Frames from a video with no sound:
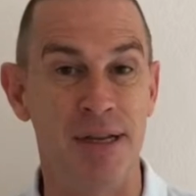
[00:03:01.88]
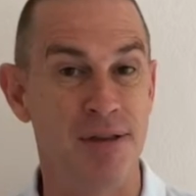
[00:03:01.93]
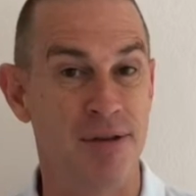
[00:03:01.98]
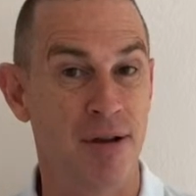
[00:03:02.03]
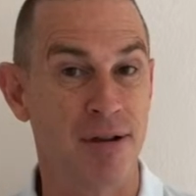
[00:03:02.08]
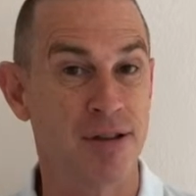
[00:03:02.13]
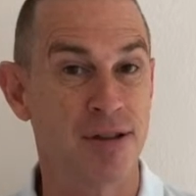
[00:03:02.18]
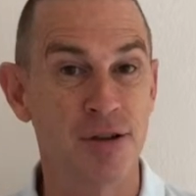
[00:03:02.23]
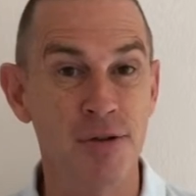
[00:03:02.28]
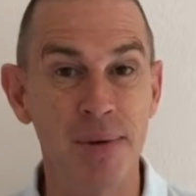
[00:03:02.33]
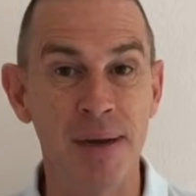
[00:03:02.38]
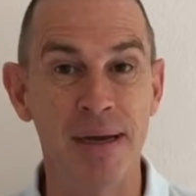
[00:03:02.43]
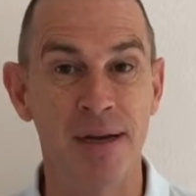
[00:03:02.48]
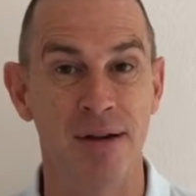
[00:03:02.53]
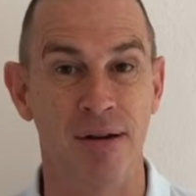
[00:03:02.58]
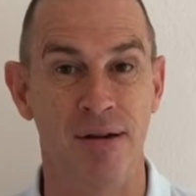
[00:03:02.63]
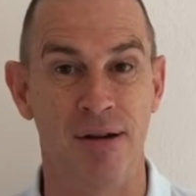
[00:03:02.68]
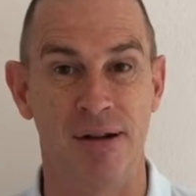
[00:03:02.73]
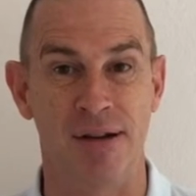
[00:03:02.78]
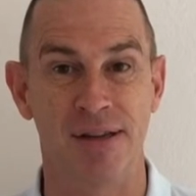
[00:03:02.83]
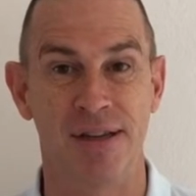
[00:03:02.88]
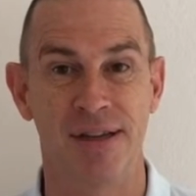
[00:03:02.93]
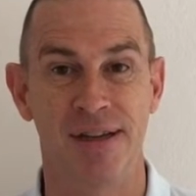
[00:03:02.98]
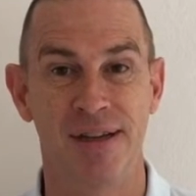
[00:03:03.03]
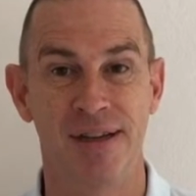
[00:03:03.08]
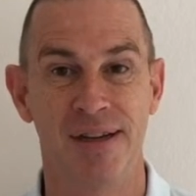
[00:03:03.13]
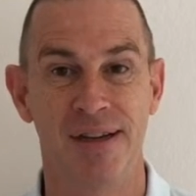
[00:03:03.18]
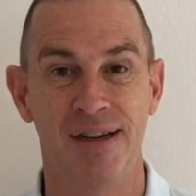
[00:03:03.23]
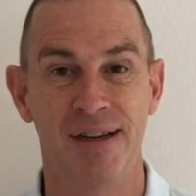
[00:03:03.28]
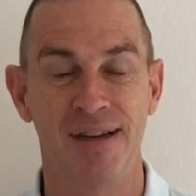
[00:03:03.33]
but not doing a lot
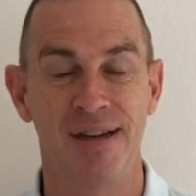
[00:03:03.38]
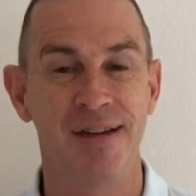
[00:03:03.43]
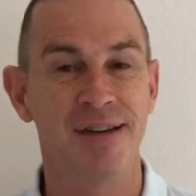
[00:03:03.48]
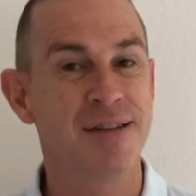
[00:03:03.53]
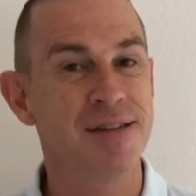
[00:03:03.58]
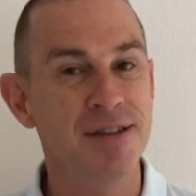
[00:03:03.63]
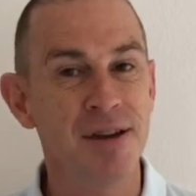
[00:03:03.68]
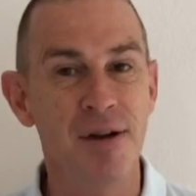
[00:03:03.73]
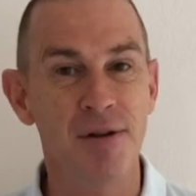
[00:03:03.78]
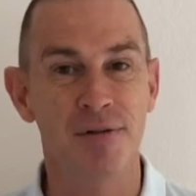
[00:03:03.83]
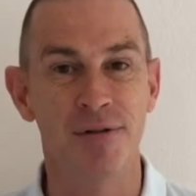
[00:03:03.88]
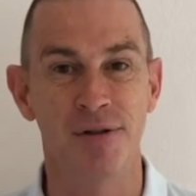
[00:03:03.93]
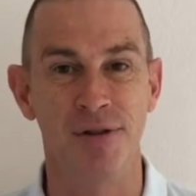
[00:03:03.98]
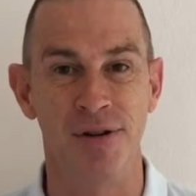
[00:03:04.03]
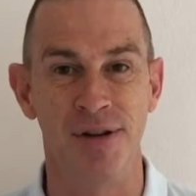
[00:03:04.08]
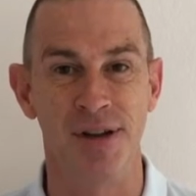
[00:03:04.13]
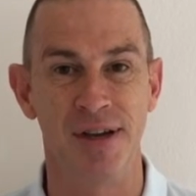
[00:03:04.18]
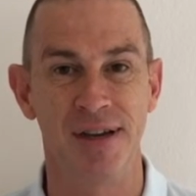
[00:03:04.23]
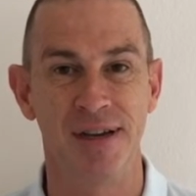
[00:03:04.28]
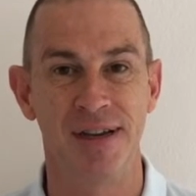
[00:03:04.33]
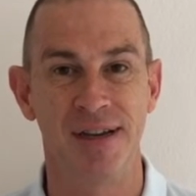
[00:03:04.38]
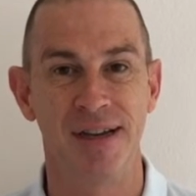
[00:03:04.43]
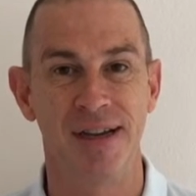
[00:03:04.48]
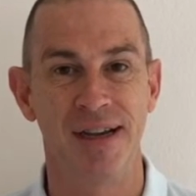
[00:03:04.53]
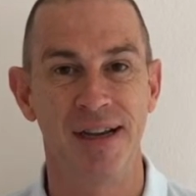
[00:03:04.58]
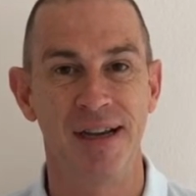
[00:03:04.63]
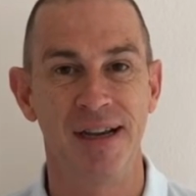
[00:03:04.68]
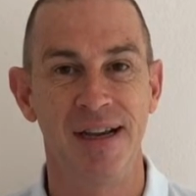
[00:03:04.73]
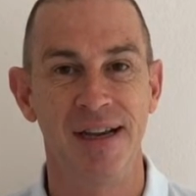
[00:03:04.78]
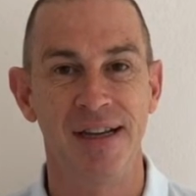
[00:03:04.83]
is no good.
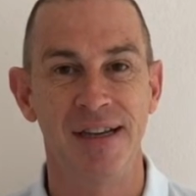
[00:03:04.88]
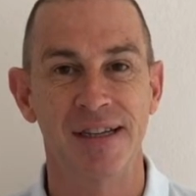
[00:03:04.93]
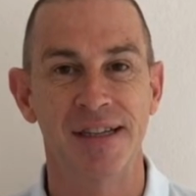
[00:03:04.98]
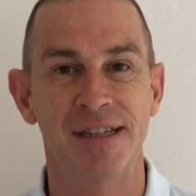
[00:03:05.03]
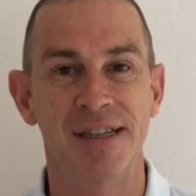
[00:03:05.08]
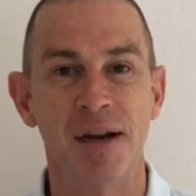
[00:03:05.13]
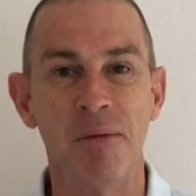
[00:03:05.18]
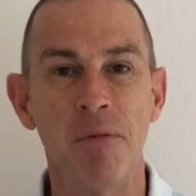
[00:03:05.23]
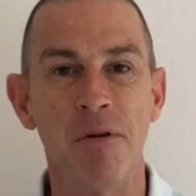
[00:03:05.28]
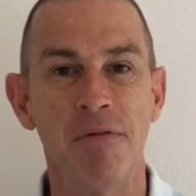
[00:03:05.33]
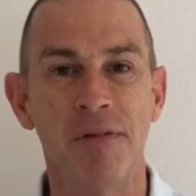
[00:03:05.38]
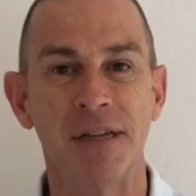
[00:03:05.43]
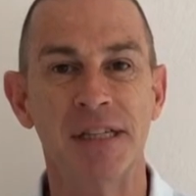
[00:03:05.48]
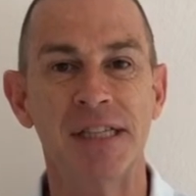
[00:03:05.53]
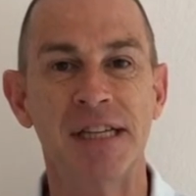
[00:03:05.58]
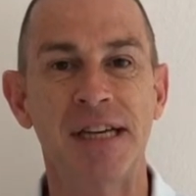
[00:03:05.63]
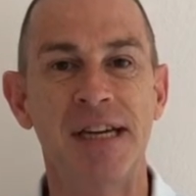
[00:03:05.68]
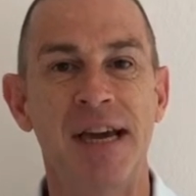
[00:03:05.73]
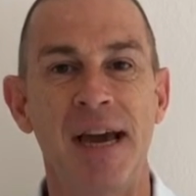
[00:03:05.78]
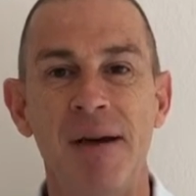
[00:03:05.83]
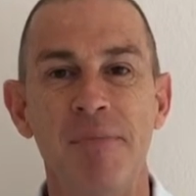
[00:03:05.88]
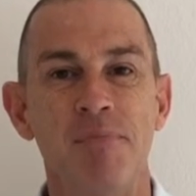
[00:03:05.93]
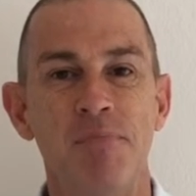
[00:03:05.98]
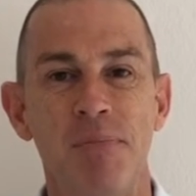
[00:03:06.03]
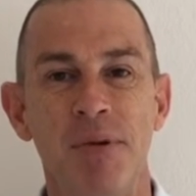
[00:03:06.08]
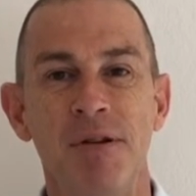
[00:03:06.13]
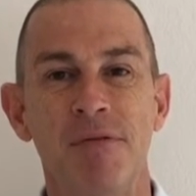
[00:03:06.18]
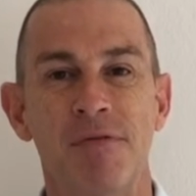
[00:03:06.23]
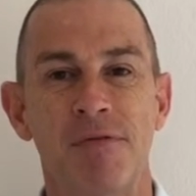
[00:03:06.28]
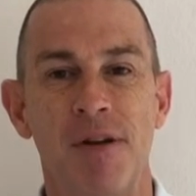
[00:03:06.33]
Some of us
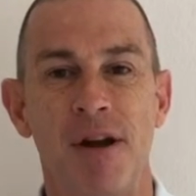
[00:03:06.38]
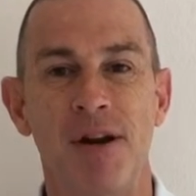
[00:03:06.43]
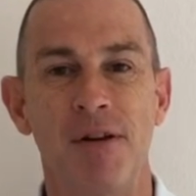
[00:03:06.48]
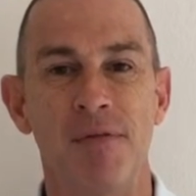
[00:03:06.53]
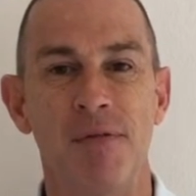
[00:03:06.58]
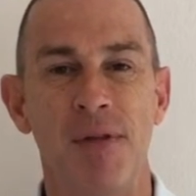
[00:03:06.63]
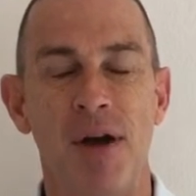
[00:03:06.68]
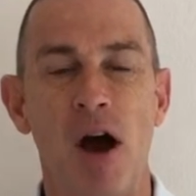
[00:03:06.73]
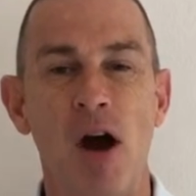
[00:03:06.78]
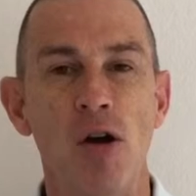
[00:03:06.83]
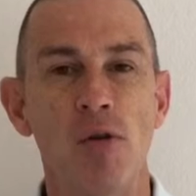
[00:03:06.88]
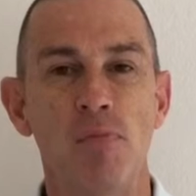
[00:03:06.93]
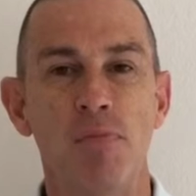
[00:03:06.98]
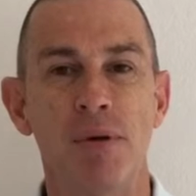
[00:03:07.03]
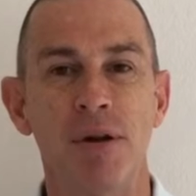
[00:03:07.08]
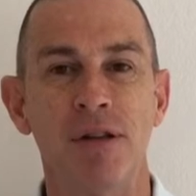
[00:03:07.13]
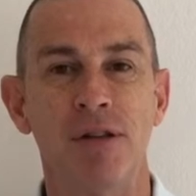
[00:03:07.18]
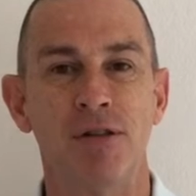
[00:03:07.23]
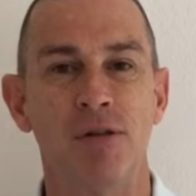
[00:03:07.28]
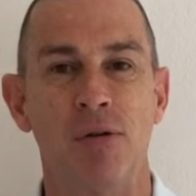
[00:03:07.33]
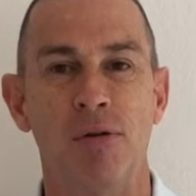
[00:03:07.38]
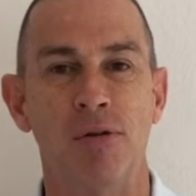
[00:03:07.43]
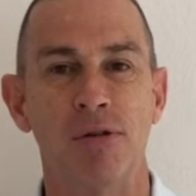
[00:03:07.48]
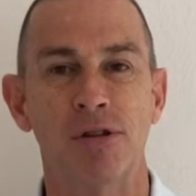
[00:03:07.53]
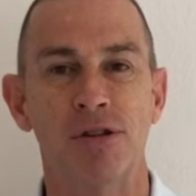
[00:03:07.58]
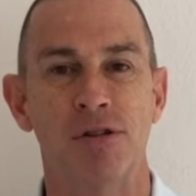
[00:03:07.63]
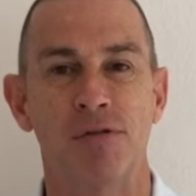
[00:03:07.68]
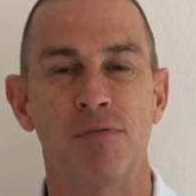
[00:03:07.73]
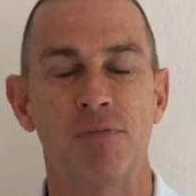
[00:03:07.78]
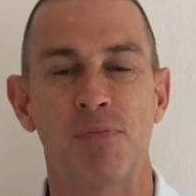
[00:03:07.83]
camp in front of the open
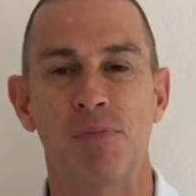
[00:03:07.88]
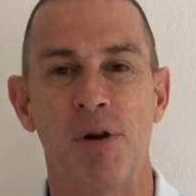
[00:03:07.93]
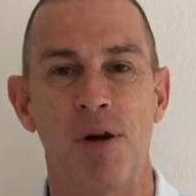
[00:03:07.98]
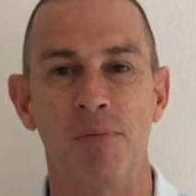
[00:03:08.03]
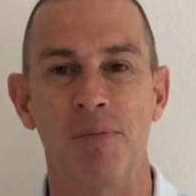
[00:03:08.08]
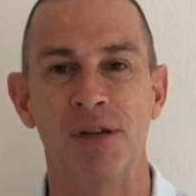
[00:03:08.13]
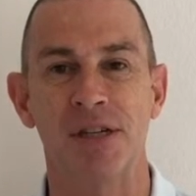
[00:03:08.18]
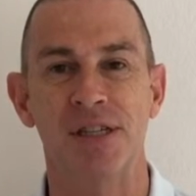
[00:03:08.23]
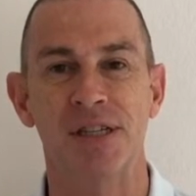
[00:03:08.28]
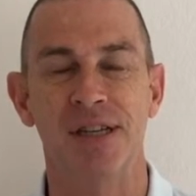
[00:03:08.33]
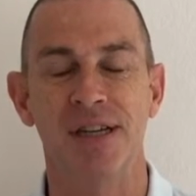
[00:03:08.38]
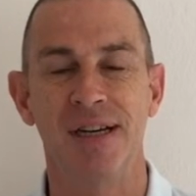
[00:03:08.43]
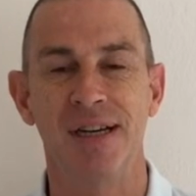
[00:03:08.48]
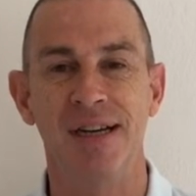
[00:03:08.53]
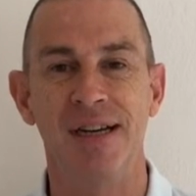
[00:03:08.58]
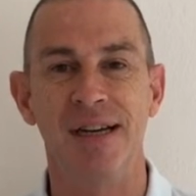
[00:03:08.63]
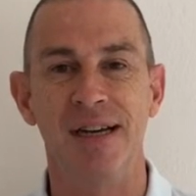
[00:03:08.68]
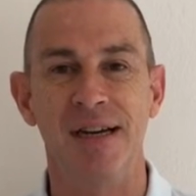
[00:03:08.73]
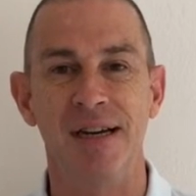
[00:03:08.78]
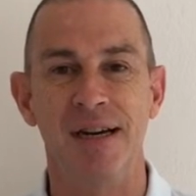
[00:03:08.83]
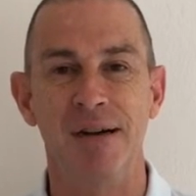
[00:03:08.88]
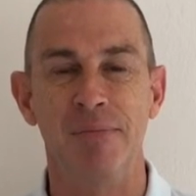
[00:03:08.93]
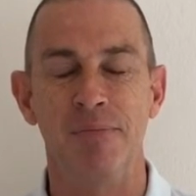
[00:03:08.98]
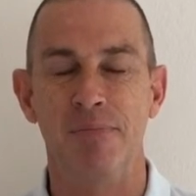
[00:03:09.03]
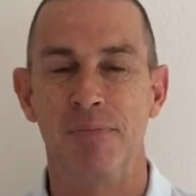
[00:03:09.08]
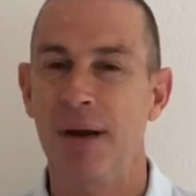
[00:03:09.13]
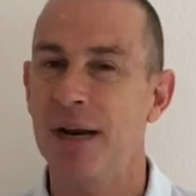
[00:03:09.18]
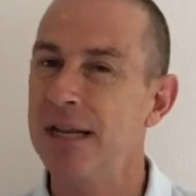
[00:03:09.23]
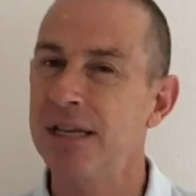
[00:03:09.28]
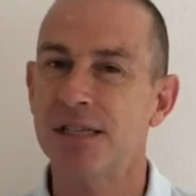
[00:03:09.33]
doors of promise,
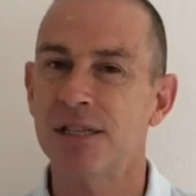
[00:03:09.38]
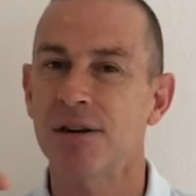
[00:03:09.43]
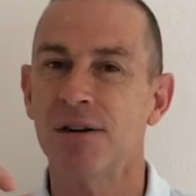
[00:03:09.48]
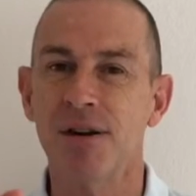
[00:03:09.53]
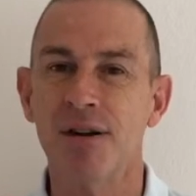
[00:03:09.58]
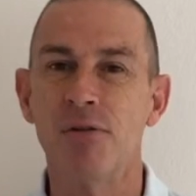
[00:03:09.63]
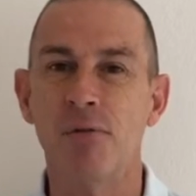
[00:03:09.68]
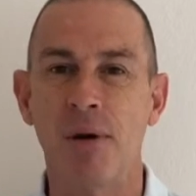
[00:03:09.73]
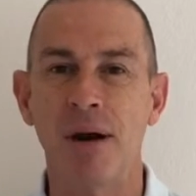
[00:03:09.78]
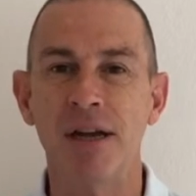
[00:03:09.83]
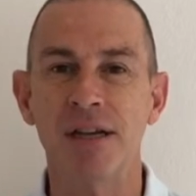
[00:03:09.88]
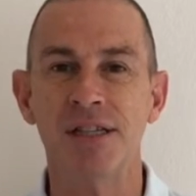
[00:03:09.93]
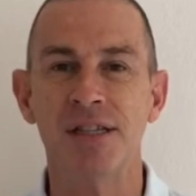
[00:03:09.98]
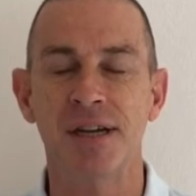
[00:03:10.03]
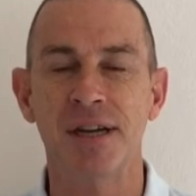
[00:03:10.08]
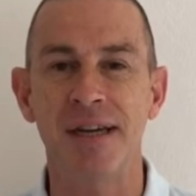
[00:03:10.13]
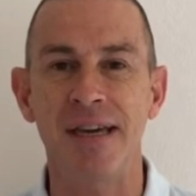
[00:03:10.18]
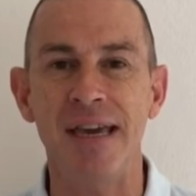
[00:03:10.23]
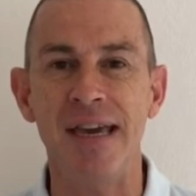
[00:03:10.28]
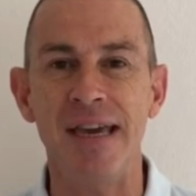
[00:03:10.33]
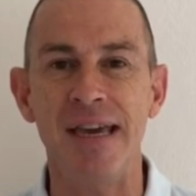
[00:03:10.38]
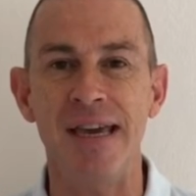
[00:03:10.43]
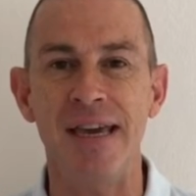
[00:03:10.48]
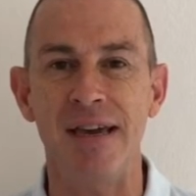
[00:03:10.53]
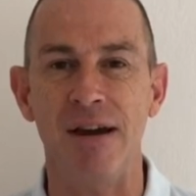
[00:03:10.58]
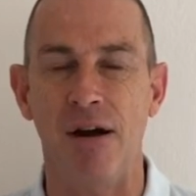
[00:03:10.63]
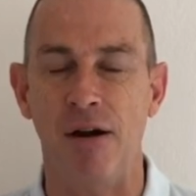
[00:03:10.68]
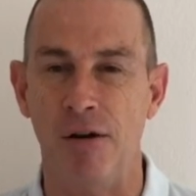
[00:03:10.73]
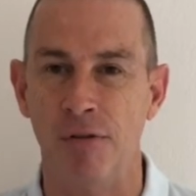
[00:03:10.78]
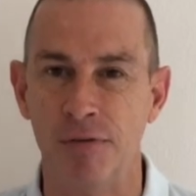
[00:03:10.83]
but it still requires a
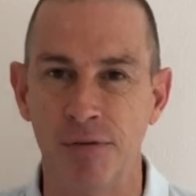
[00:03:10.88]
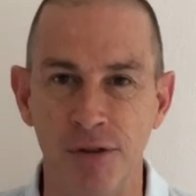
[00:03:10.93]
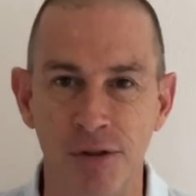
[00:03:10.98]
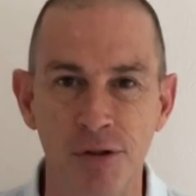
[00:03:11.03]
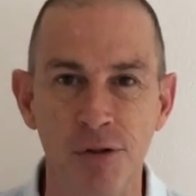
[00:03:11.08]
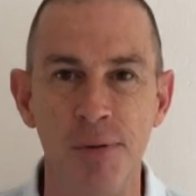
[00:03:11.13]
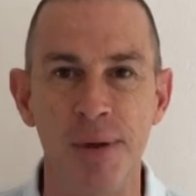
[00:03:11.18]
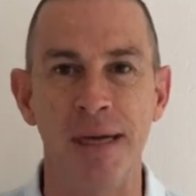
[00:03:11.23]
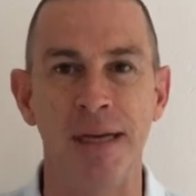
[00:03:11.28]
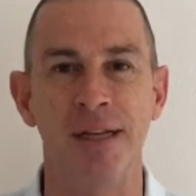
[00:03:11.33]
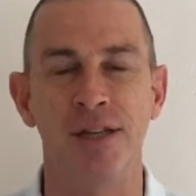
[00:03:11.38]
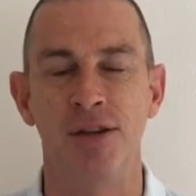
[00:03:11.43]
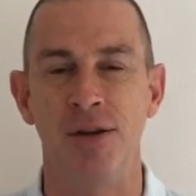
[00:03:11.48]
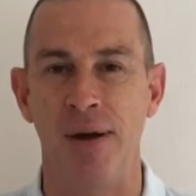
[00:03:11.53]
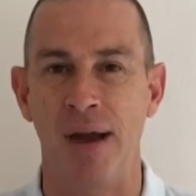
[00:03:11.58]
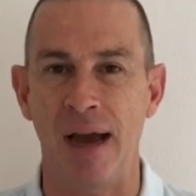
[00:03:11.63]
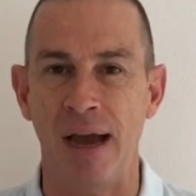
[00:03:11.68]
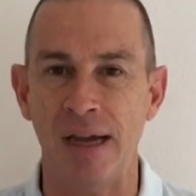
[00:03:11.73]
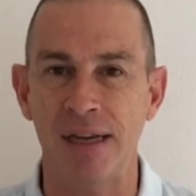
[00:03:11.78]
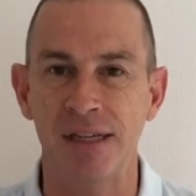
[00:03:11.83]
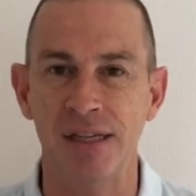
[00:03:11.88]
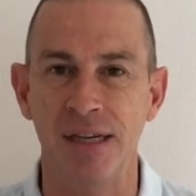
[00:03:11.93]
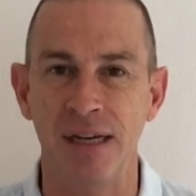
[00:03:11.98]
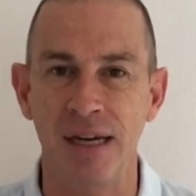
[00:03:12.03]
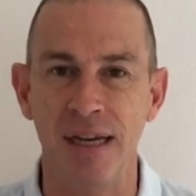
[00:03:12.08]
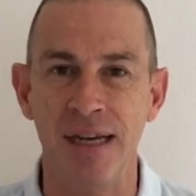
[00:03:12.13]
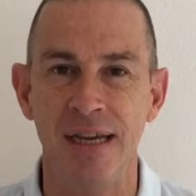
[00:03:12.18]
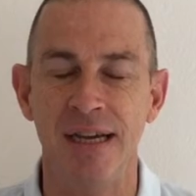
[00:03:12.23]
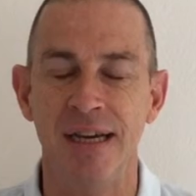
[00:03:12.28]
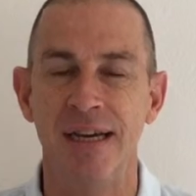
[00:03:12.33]
key of doing to
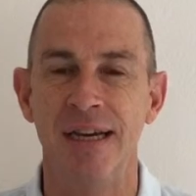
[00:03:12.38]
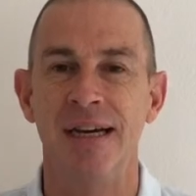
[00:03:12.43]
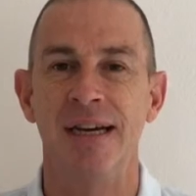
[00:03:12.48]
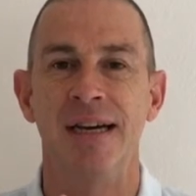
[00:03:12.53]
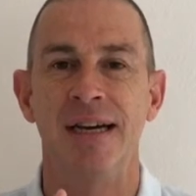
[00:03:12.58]
actually